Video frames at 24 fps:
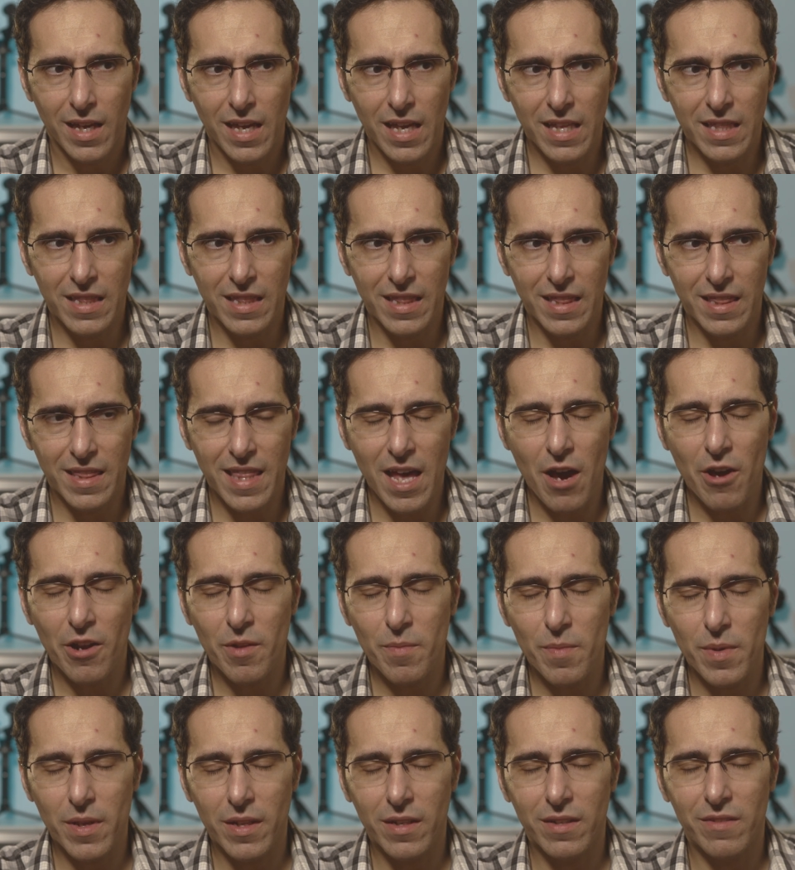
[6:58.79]
And that would
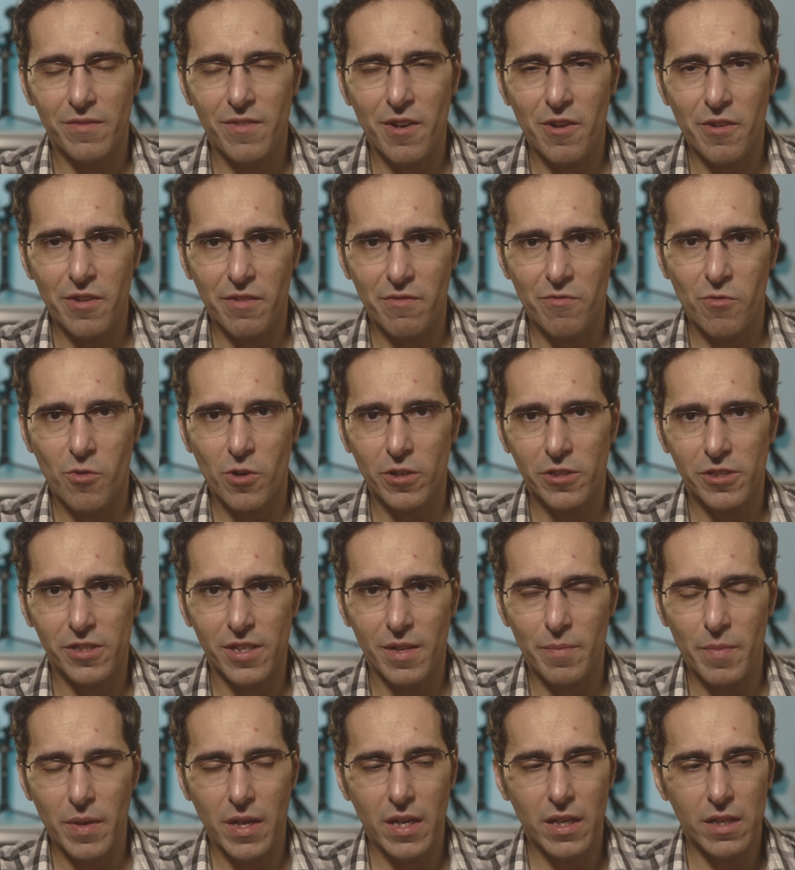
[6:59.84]
have been very
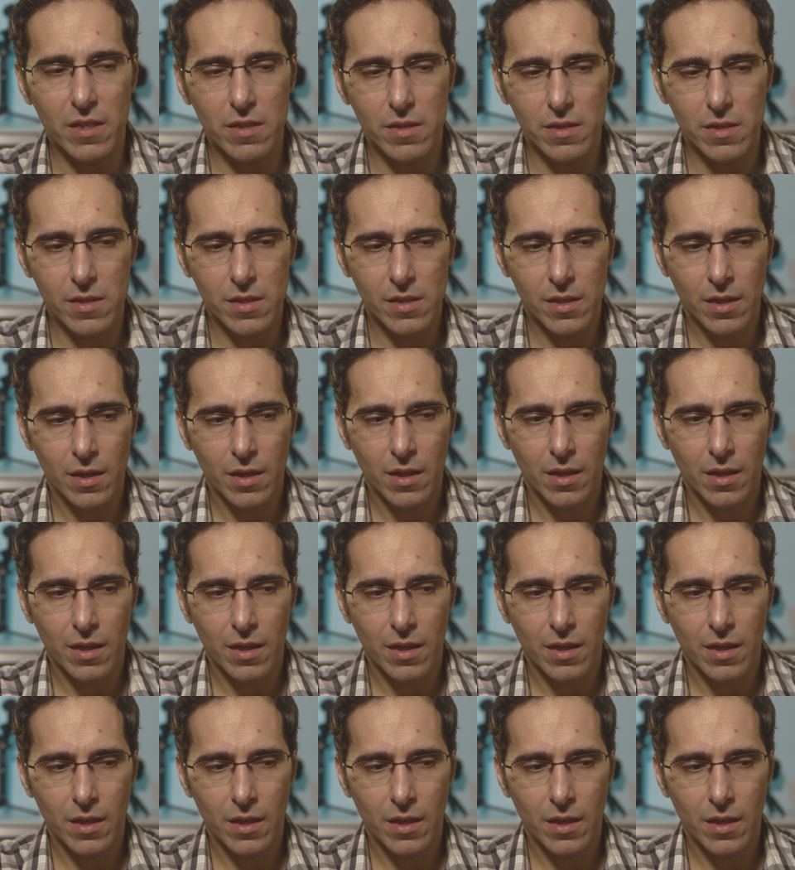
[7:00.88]
unfortunate because